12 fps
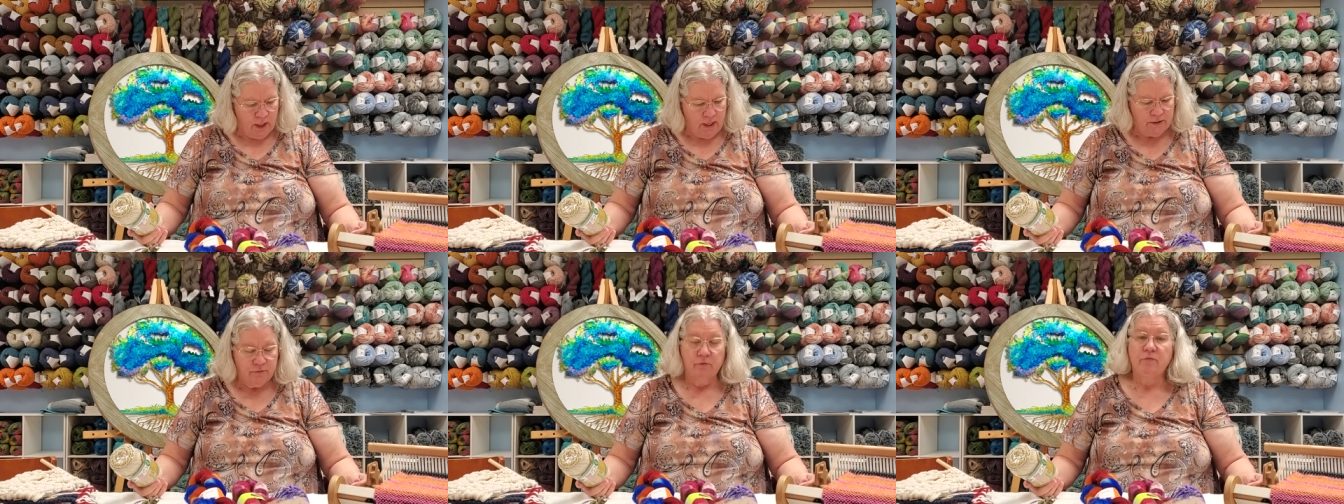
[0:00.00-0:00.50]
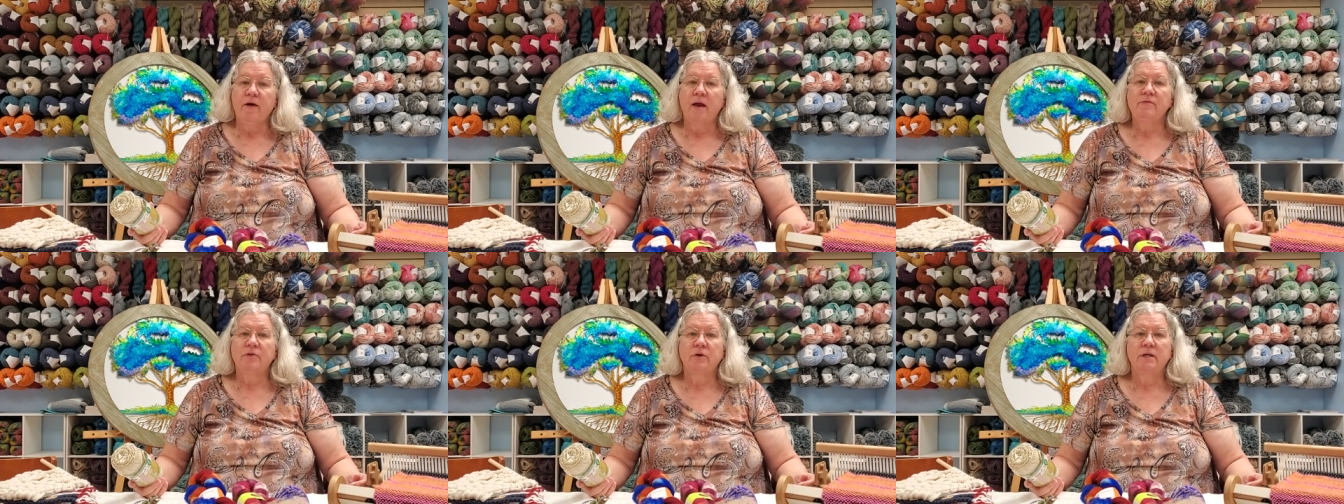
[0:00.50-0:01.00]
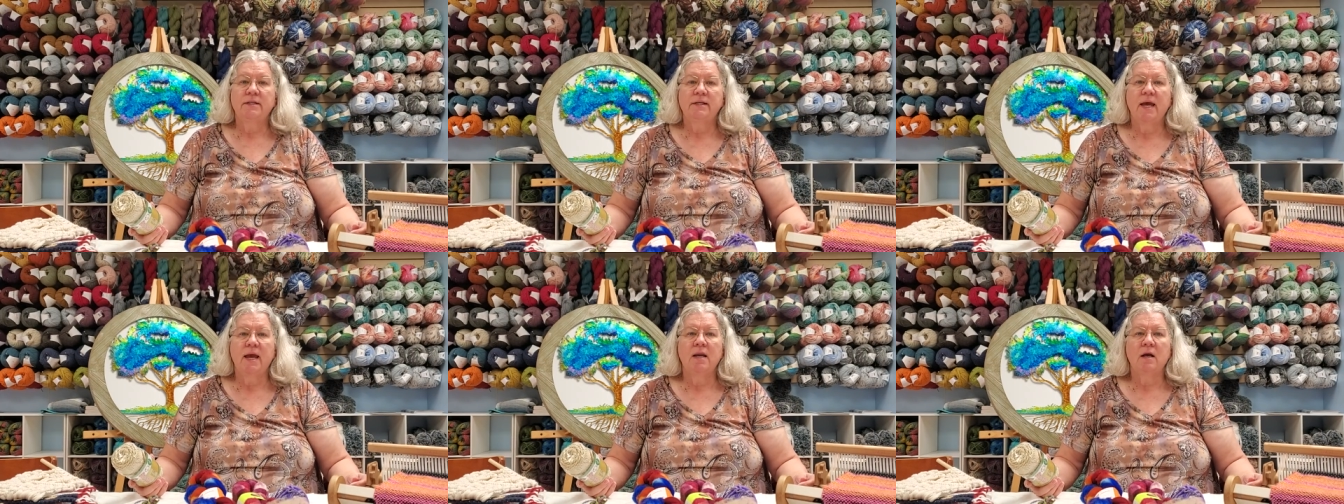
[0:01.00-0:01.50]
It's from 5:30
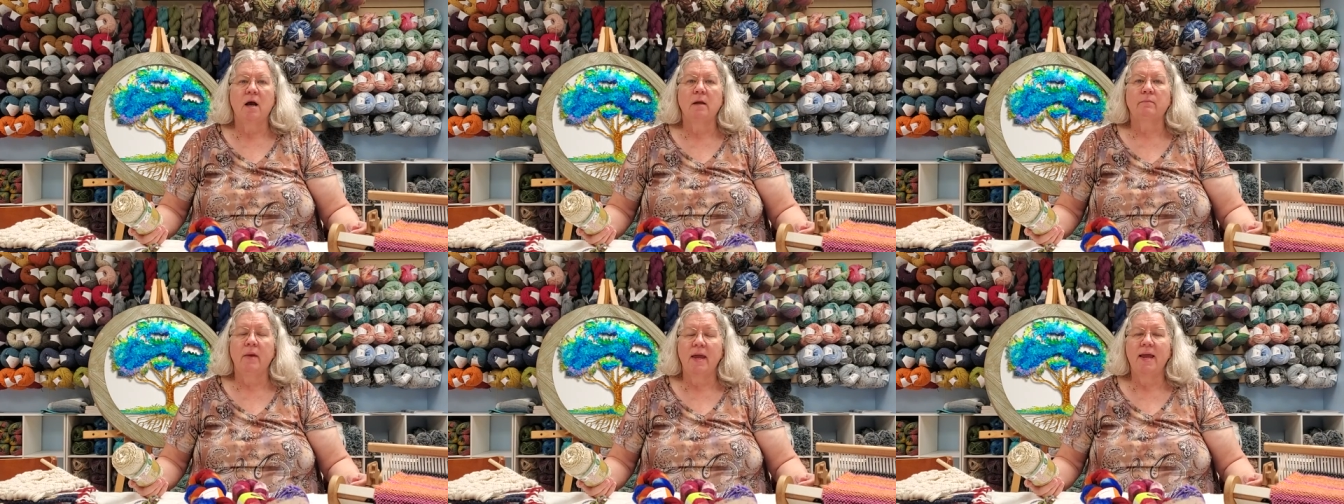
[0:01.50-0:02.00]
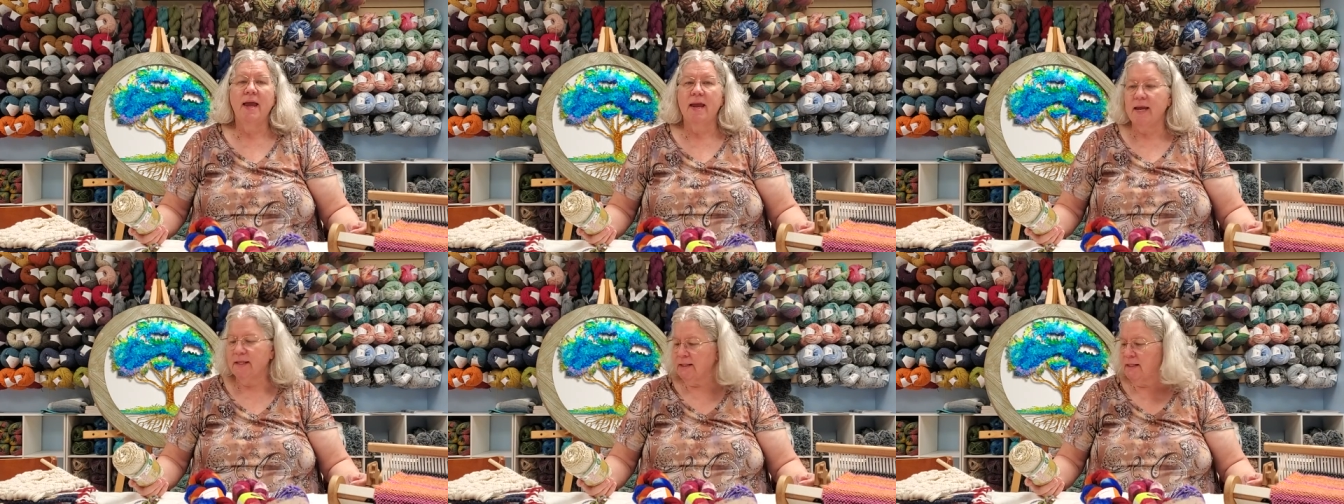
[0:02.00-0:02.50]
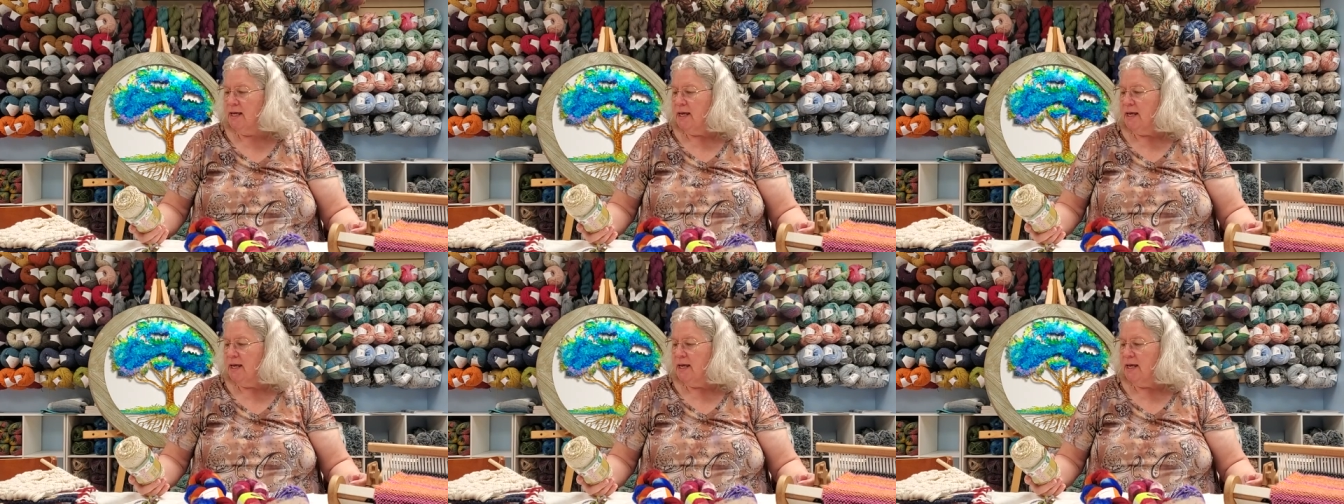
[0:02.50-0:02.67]
to 8 on May 8th.